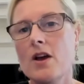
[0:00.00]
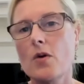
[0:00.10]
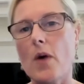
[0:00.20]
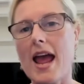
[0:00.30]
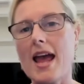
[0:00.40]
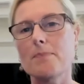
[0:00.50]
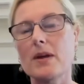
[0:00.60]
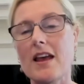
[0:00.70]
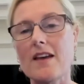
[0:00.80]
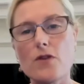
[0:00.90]
right? But
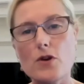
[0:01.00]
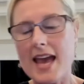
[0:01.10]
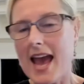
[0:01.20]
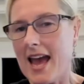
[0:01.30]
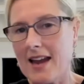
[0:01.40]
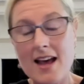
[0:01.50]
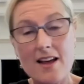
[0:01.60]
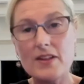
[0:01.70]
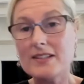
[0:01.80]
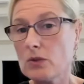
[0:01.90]
if you can't,
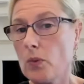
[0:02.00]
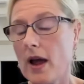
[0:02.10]
this is where